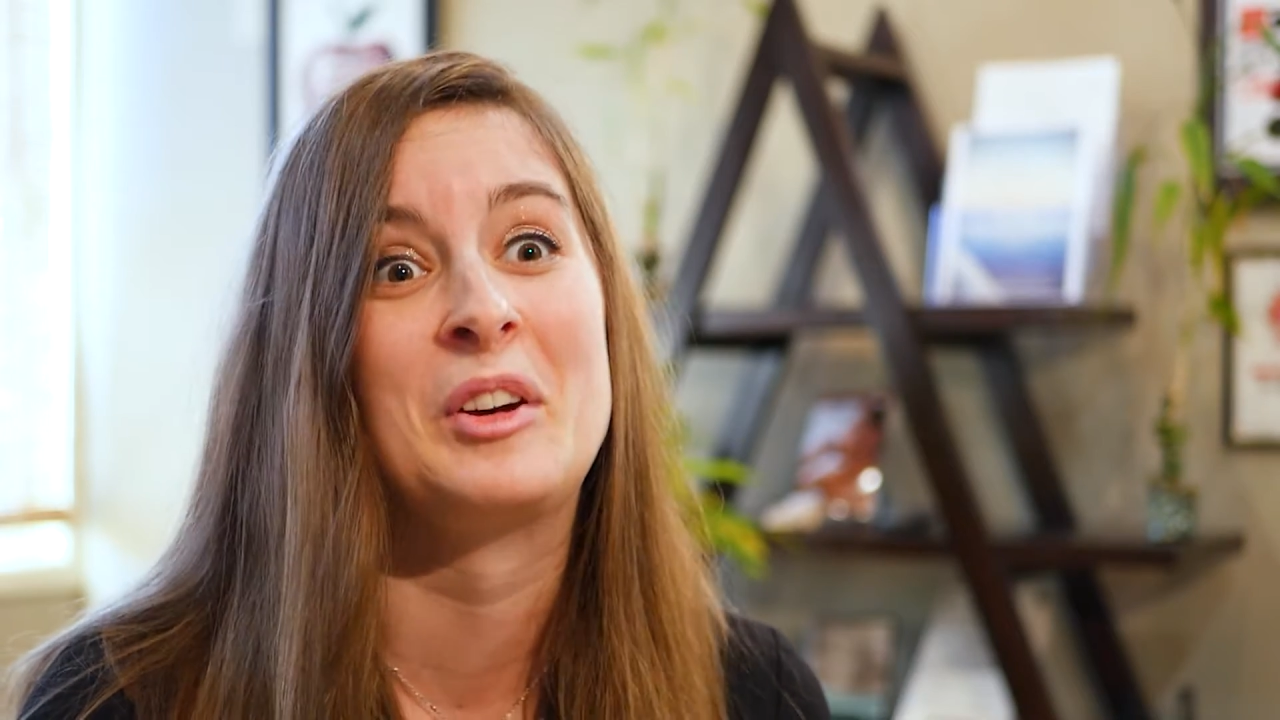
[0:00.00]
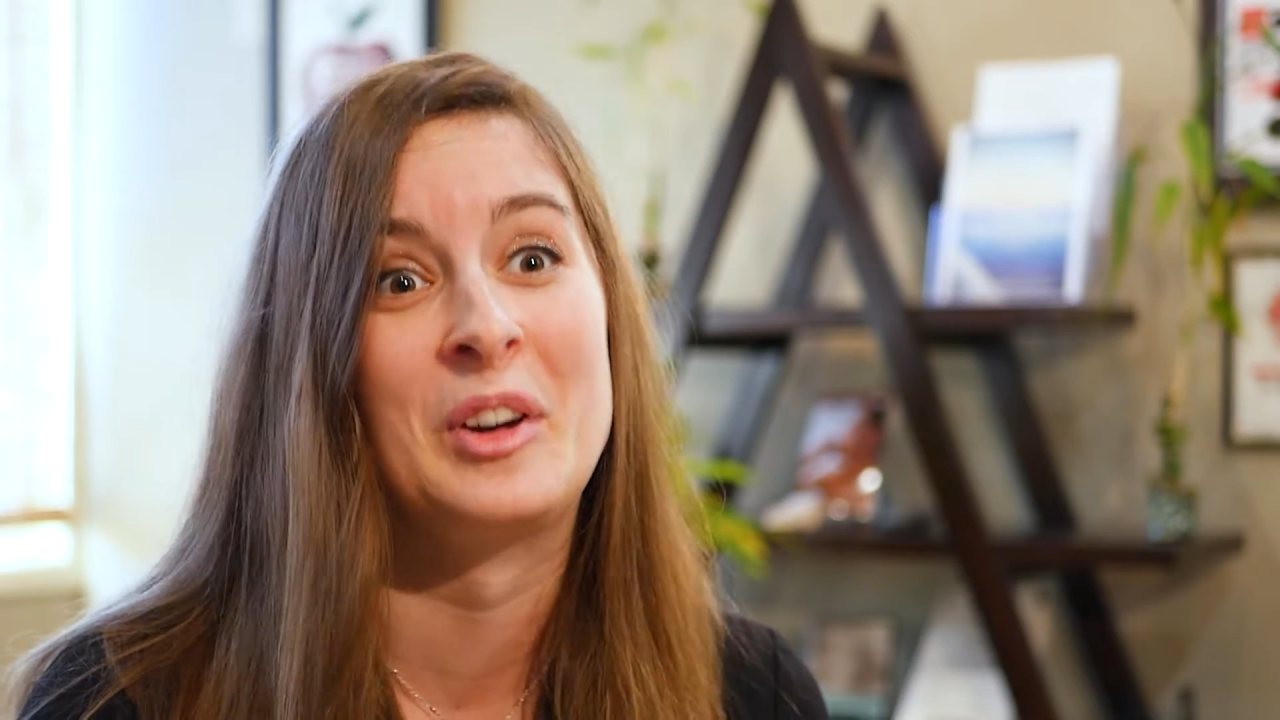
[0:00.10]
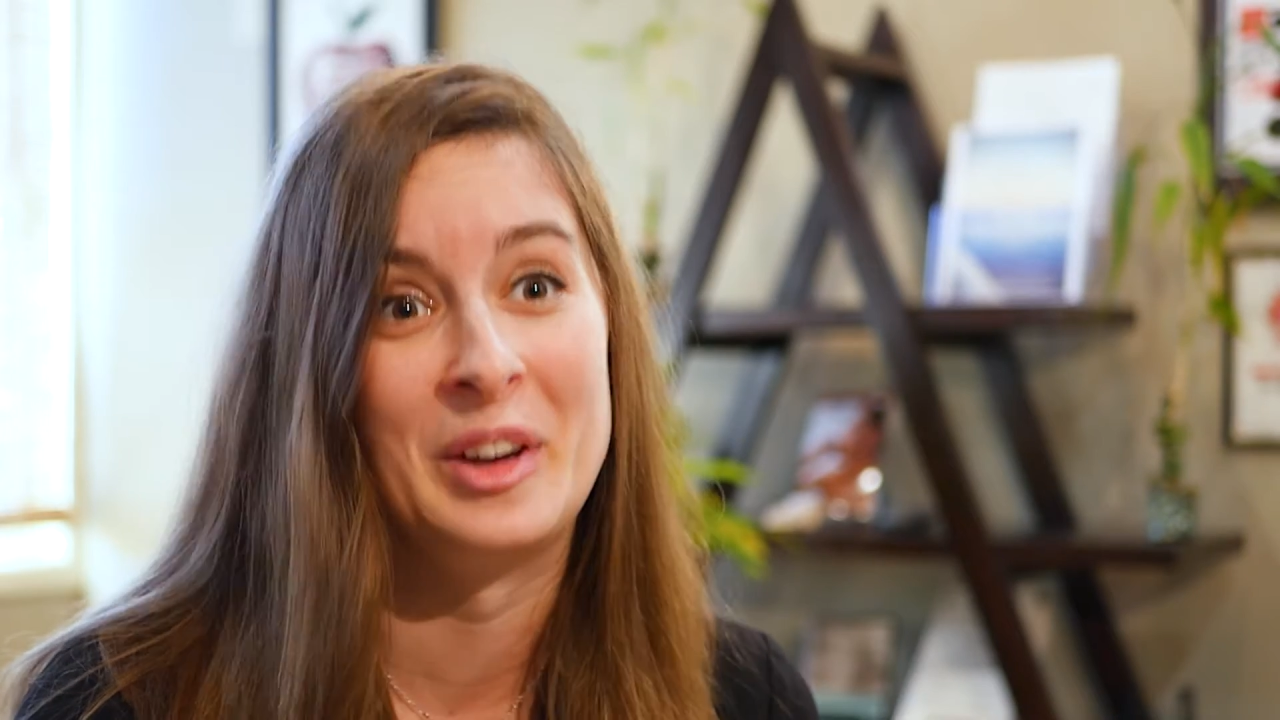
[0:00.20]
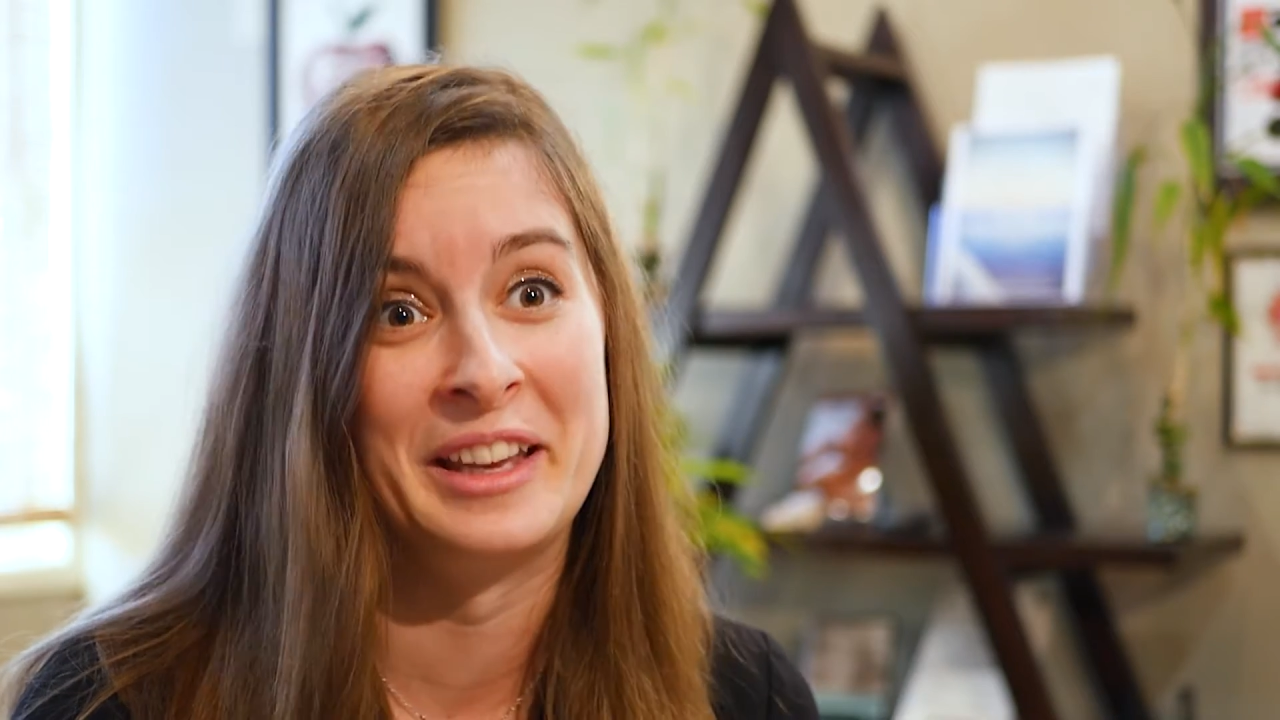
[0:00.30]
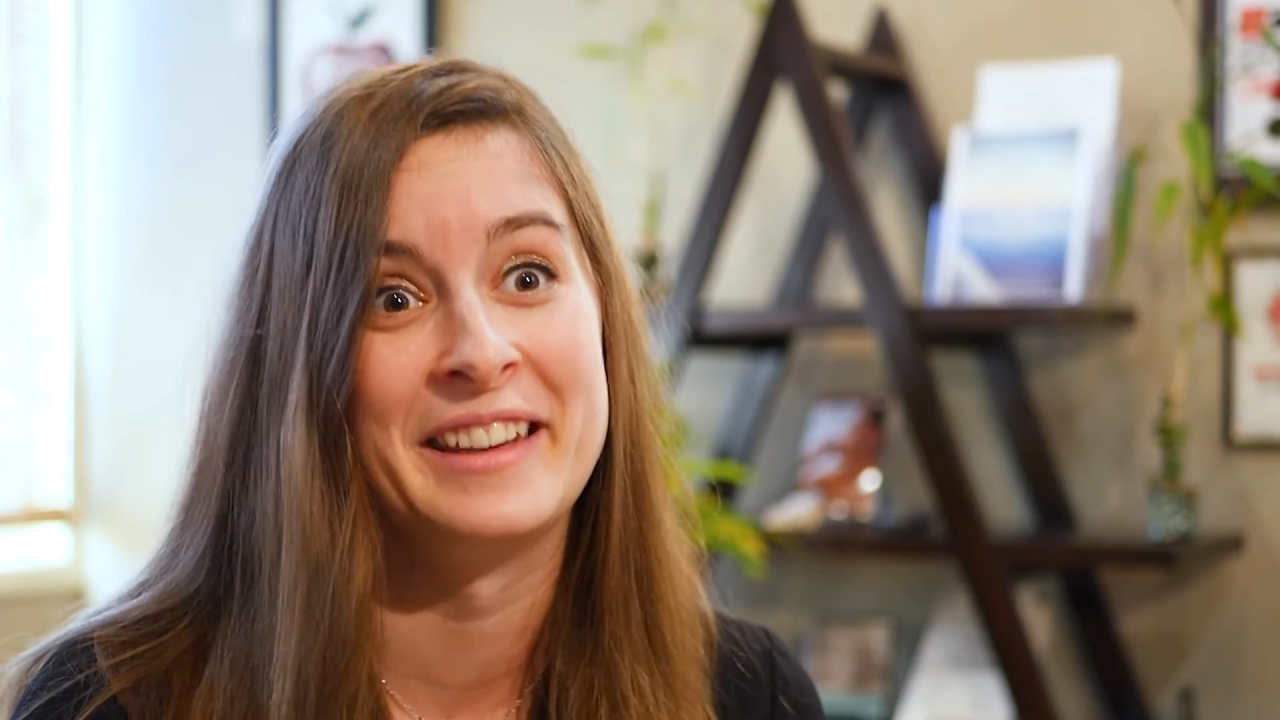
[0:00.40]

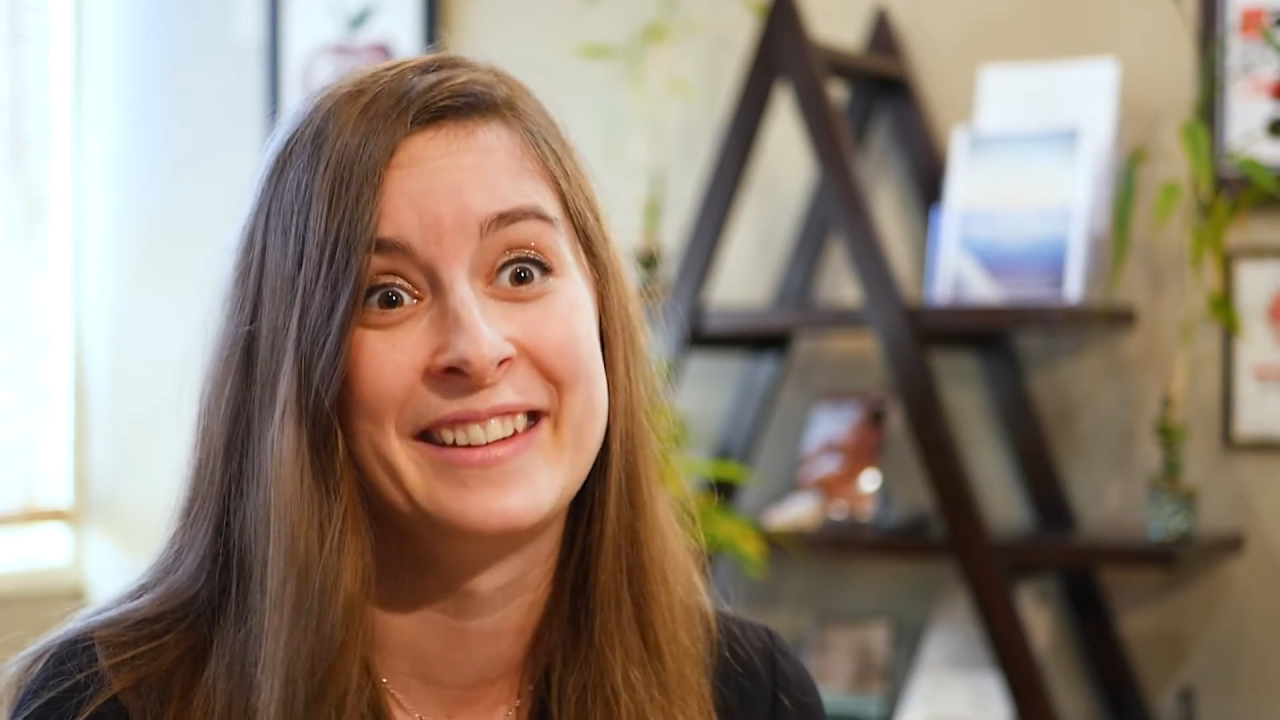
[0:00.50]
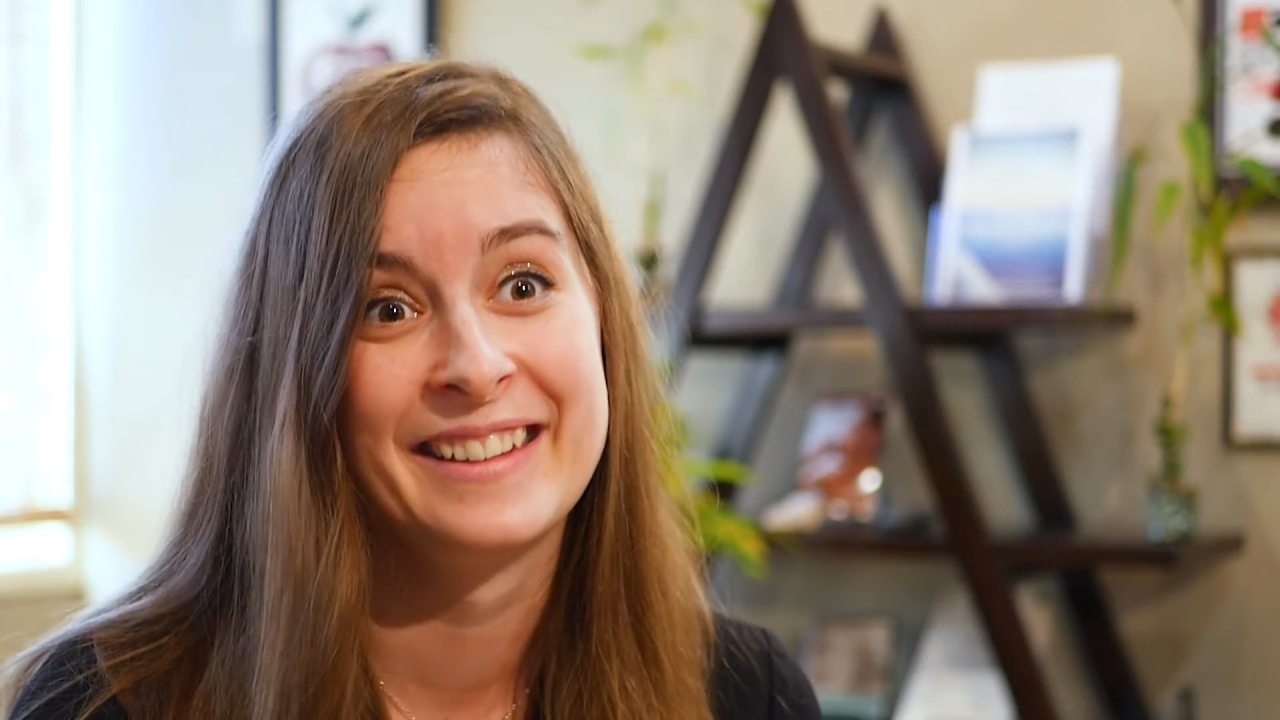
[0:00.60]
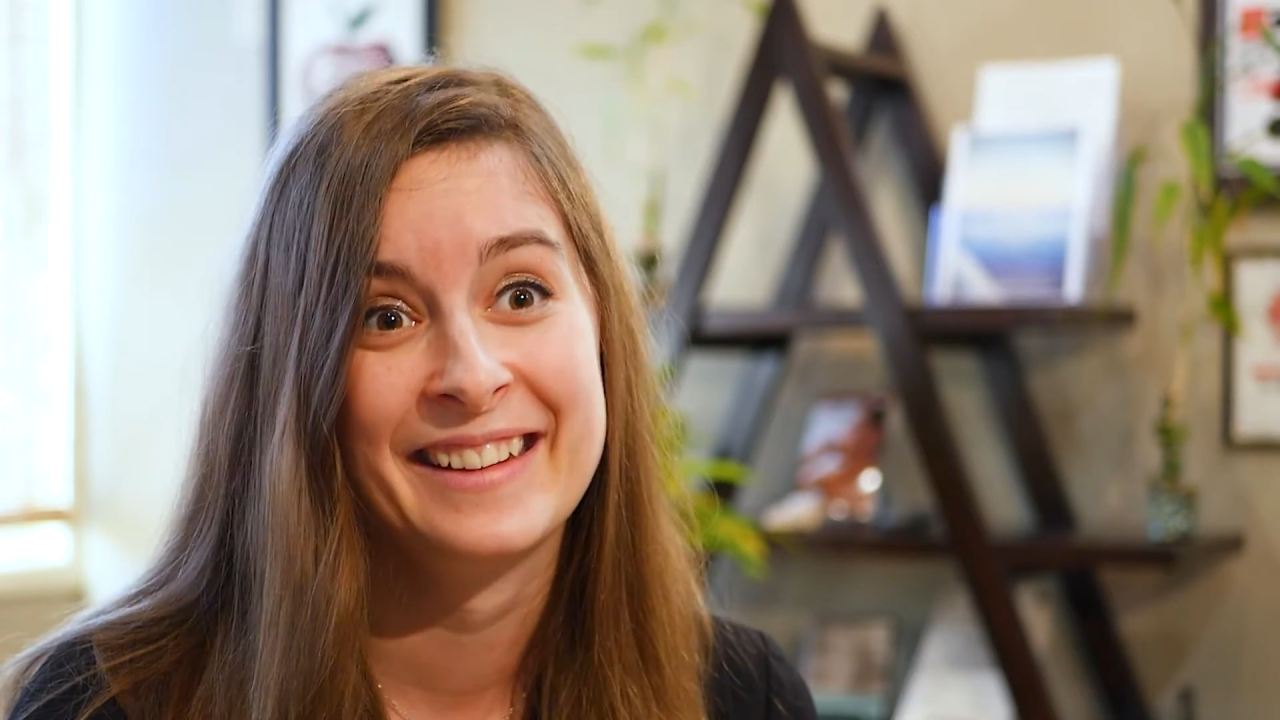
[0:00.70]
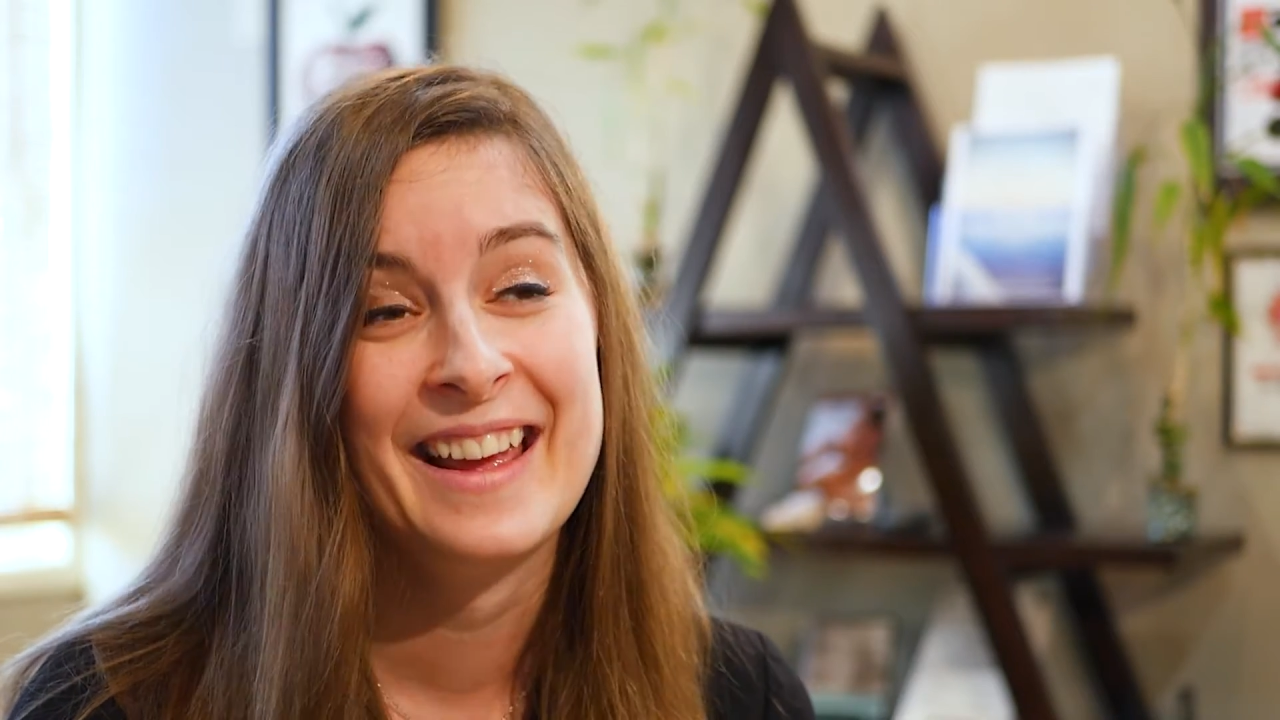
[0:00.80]
good.